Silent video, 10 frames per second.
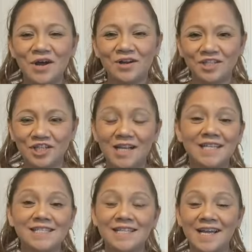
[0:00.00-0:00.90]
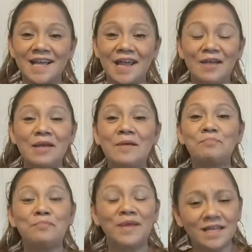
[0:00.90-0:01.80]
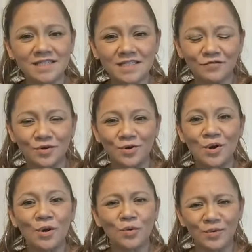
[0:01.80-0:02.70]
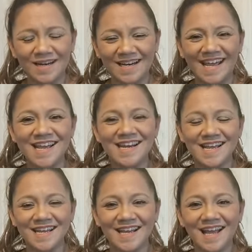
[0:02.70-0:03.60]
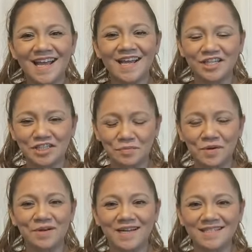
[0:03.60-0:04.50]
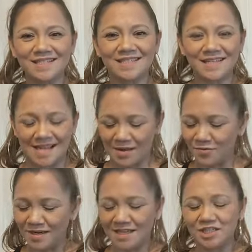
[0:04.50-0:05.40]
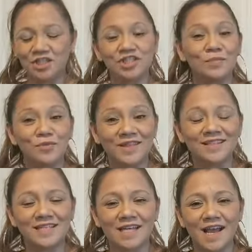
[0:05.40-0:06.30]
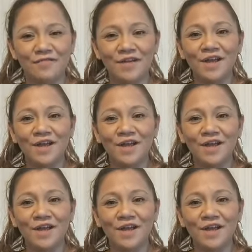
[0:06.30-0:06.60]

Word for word: or shall I say, a peaceful, relating, experience and relationship with the TF,